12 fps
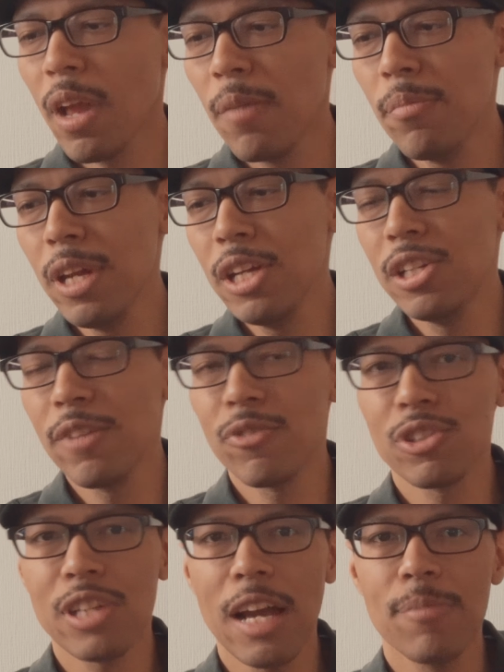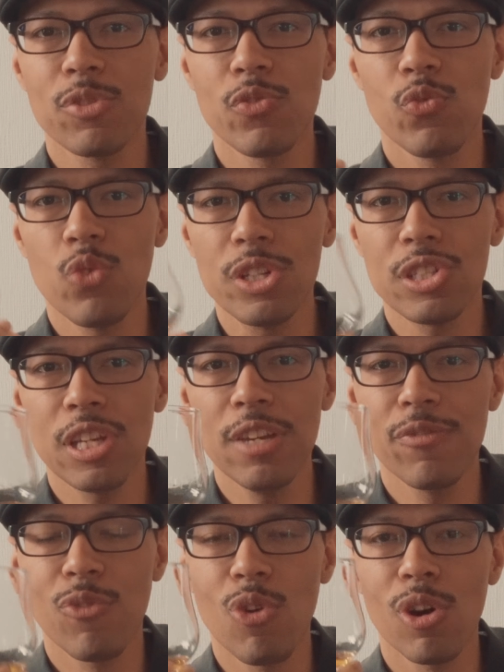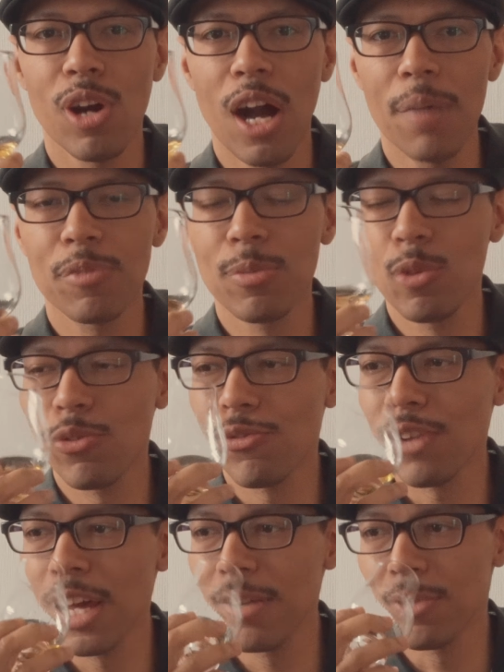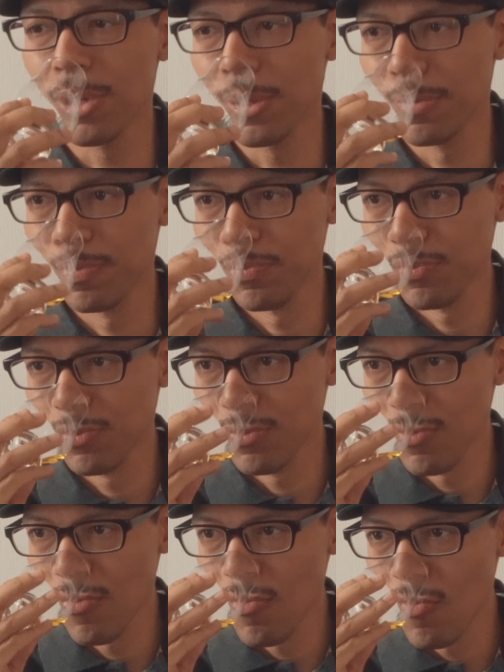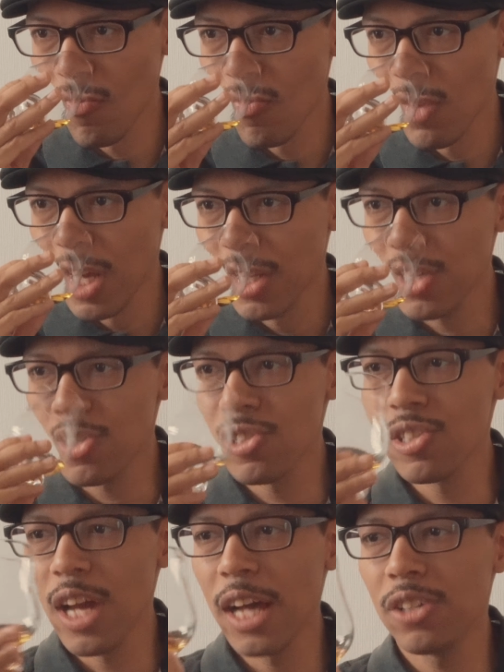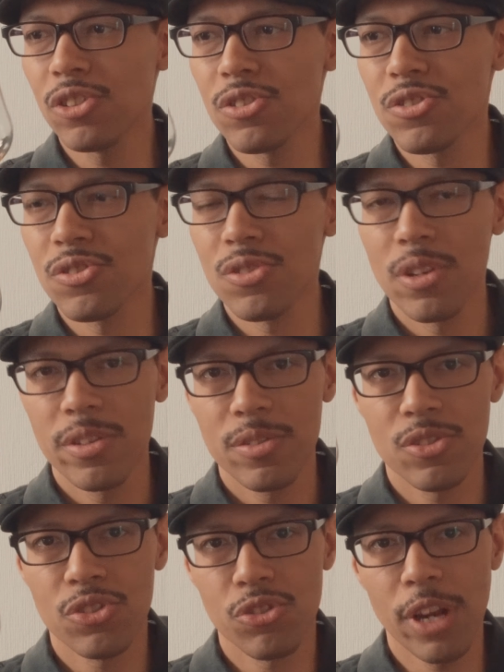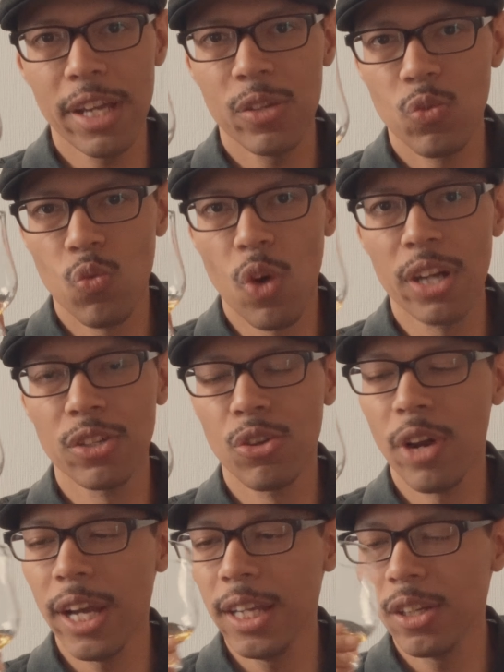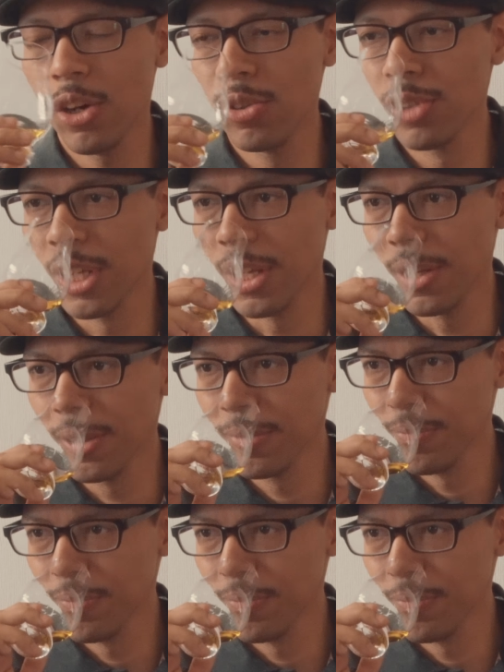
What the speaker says: many different types of whiskey for optimal flavor. This is not just straight one grain only.